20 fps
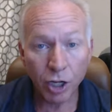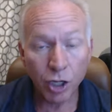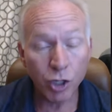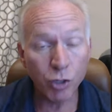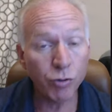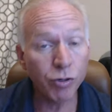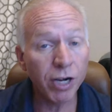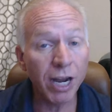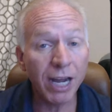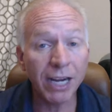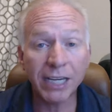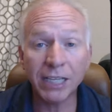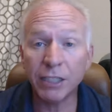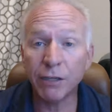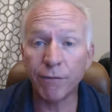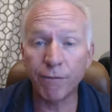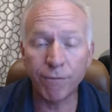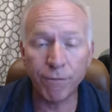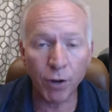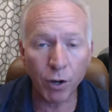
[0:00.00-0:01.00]
You do not get to
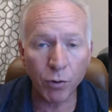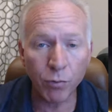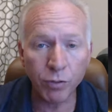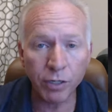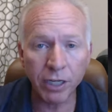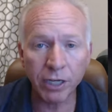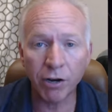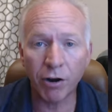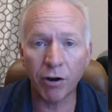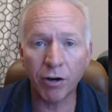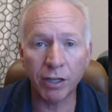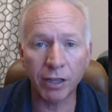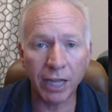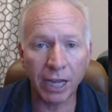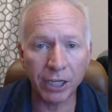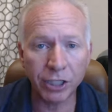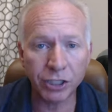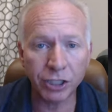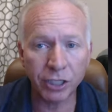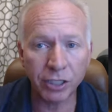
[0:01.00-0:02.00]
vote in our
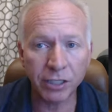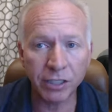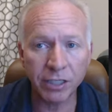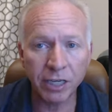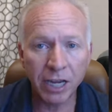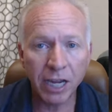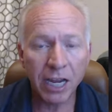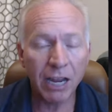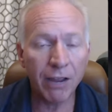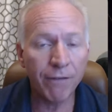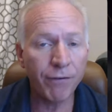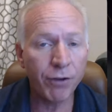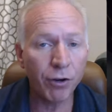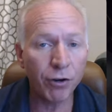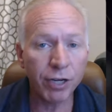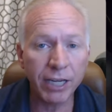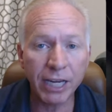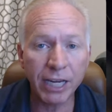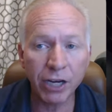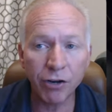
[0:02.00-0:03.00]
elections if you're
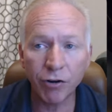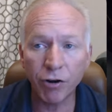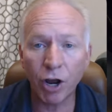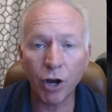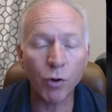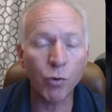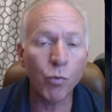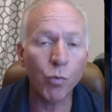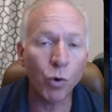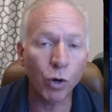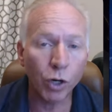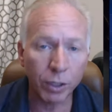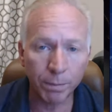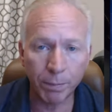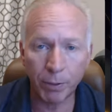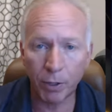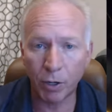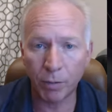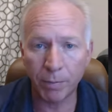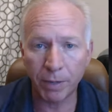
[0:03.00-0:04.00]
here on a work
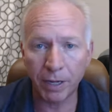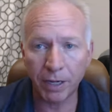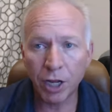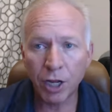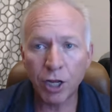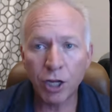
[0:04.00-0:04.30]
permit.